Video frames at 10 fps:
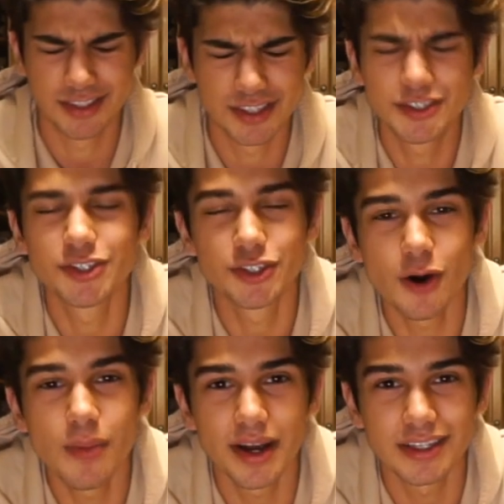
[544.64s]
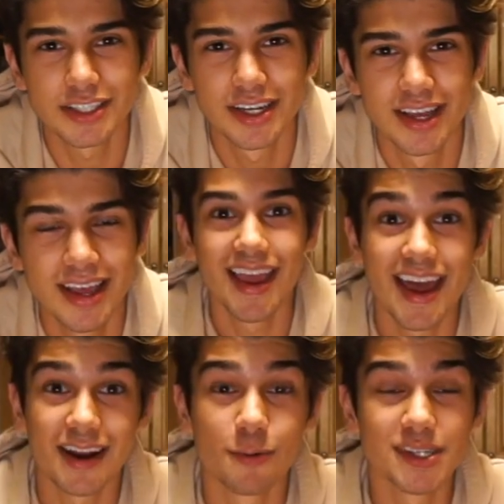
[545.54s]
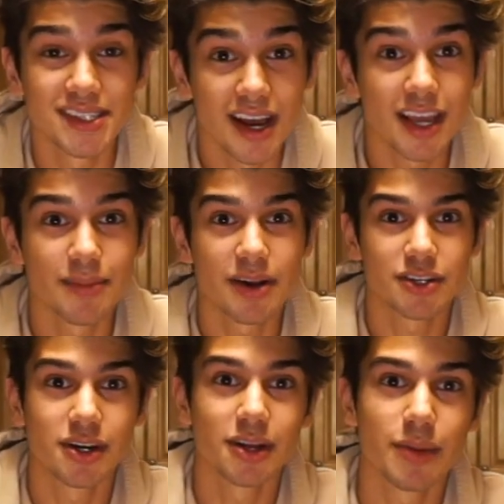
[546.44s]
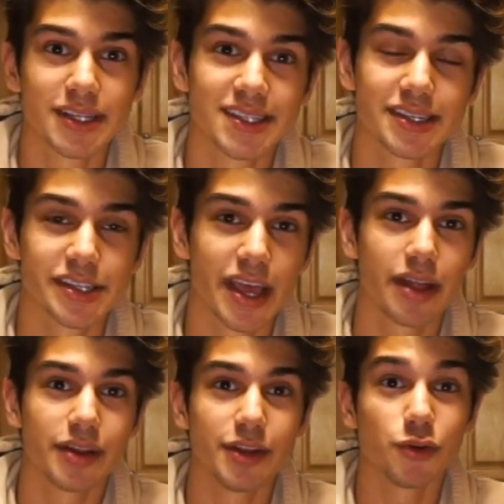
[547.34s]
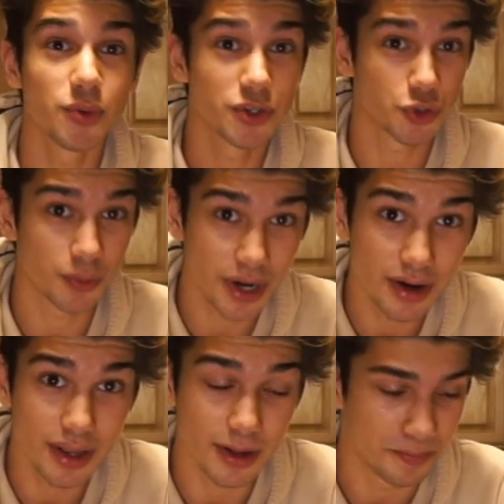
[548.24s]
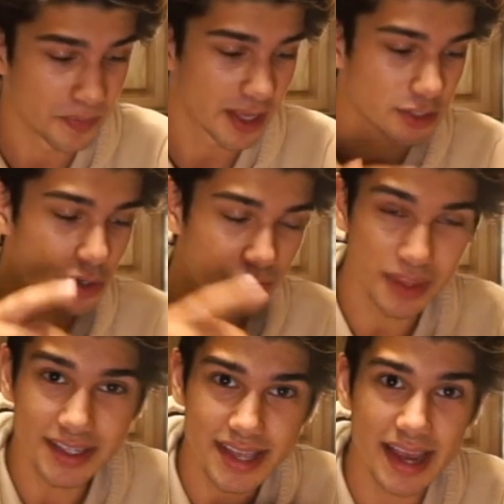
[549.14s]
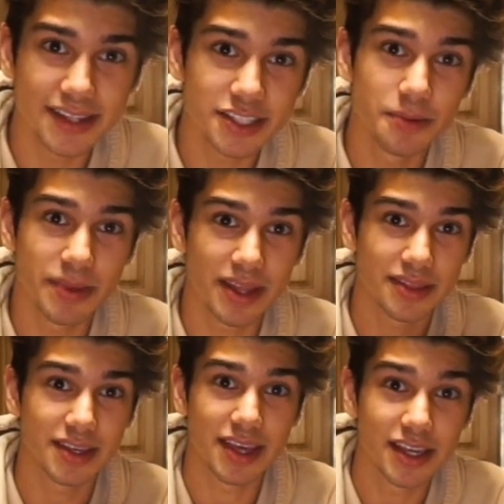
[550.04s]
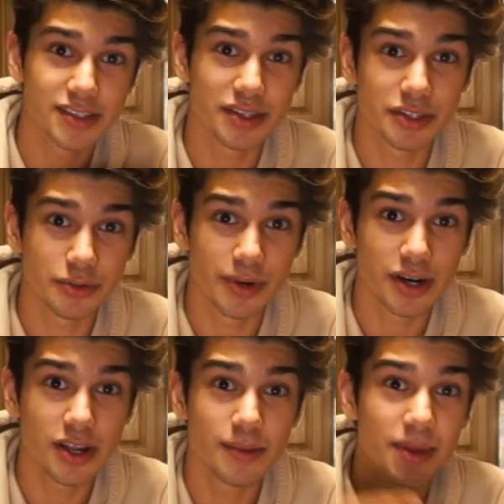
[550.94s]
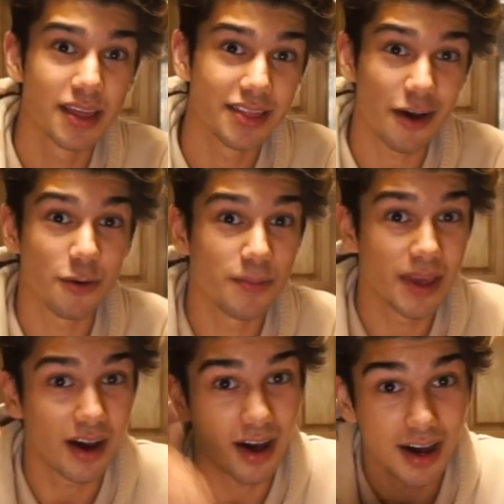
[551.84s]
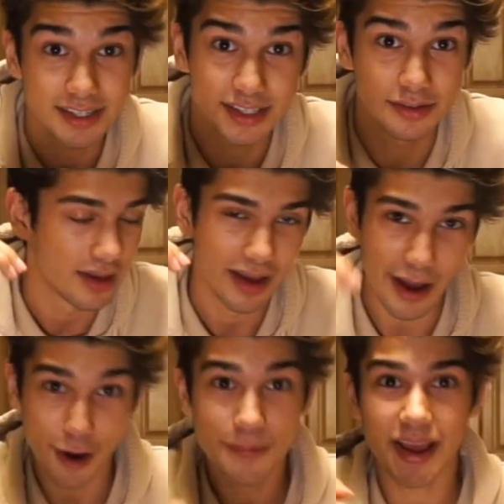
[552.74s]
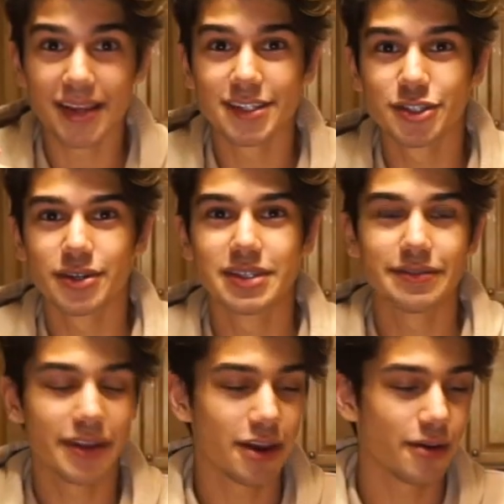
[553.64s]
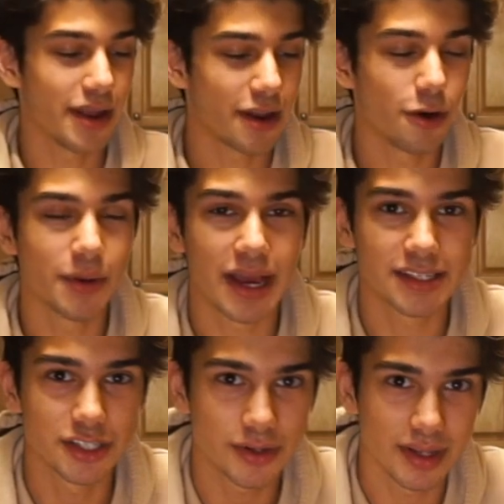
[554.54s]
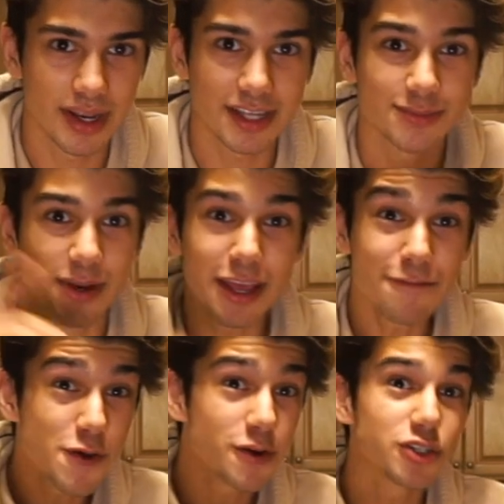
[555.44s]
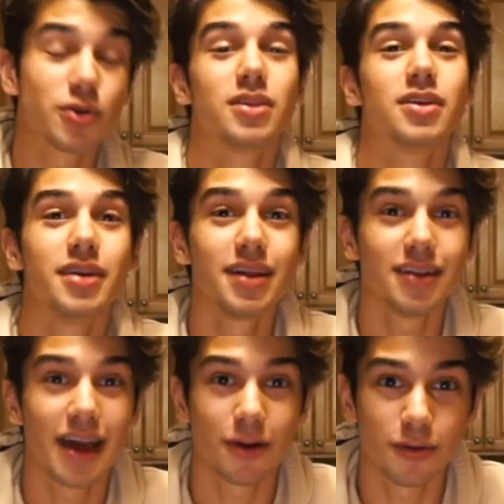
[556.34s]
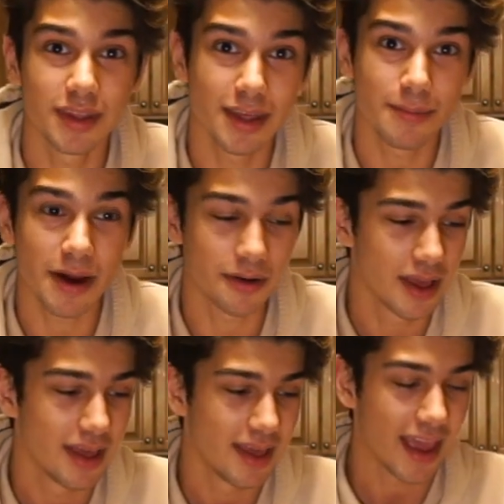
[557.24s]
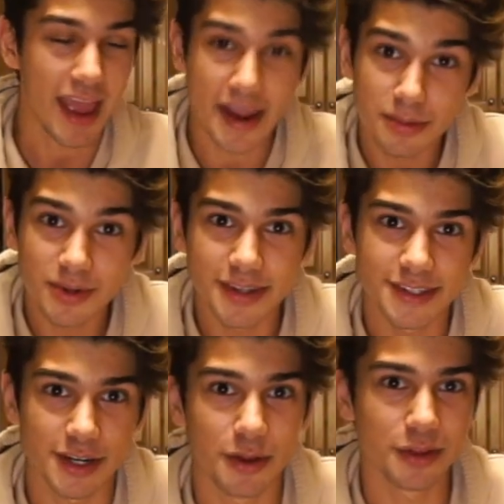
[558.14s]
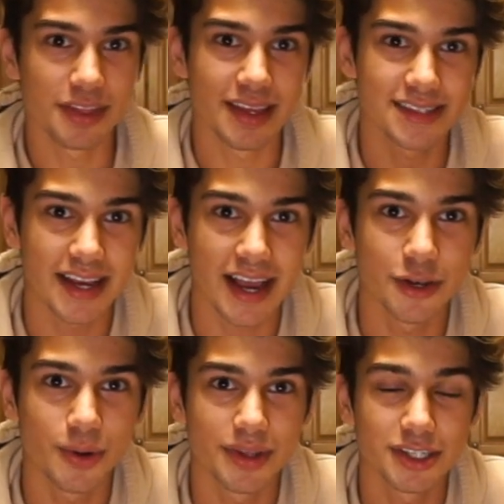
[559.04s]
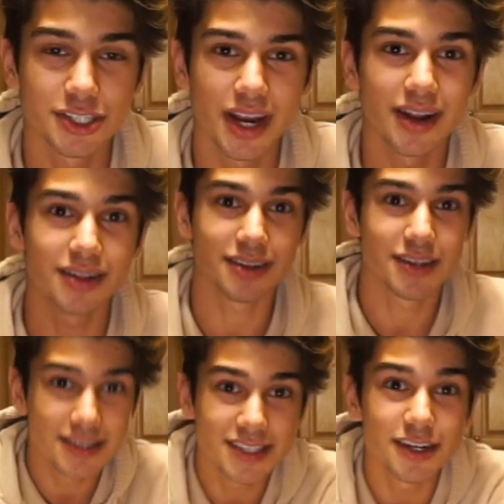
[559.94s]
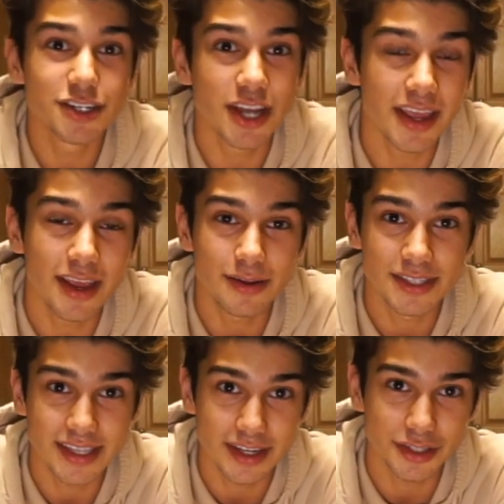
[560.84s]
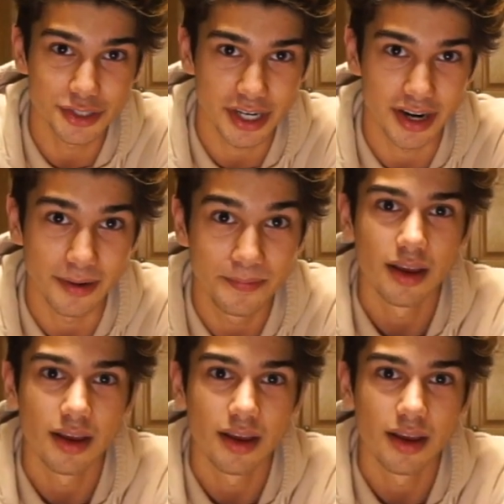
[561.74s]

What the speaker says: just so much. And I was talking about turning my 60-gallon into a terrarium. So if these ants could be like the kings of the terrarium, that would be awesome. I hope you guys enjoyed this video, and I hope you guys enjoyed the next one. If you enjoyed learning not only about animals or other things like I do on this channel, consider checking out Skillshare.